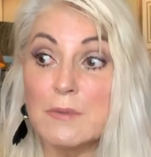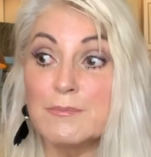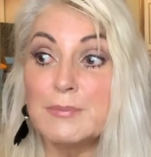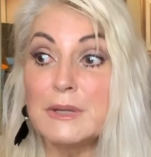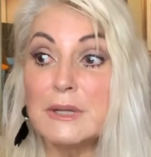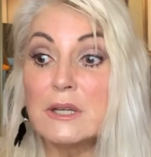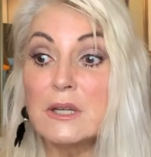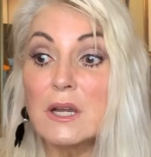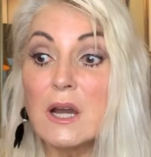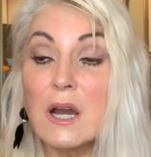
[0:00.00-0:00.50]

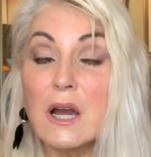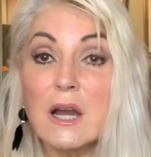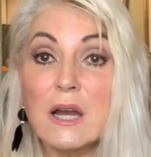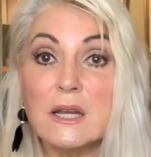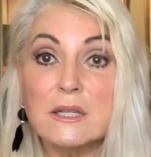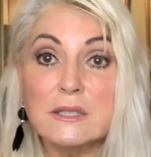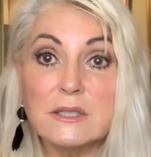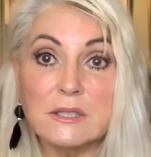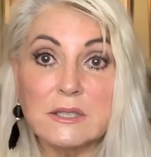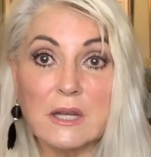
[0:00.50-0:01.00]

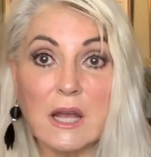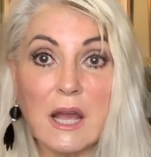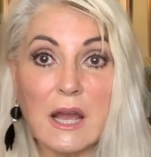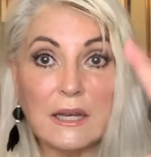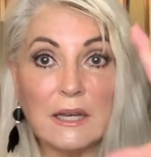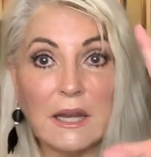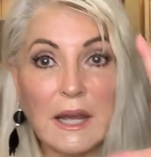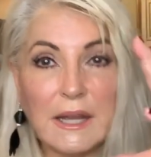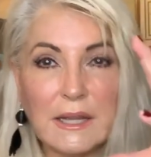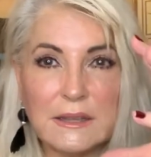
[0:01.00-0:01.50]
because I
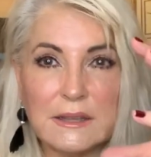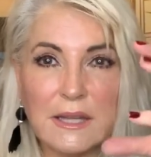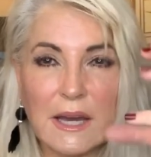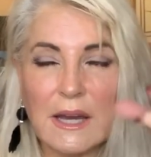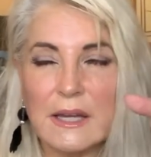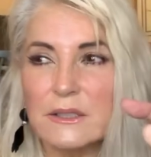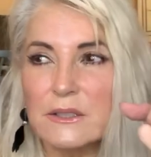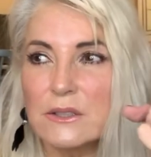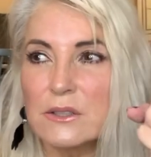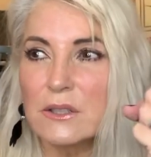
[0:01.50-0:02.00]
like
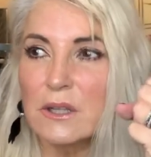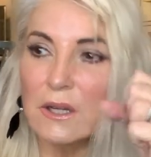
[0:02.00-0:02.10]
that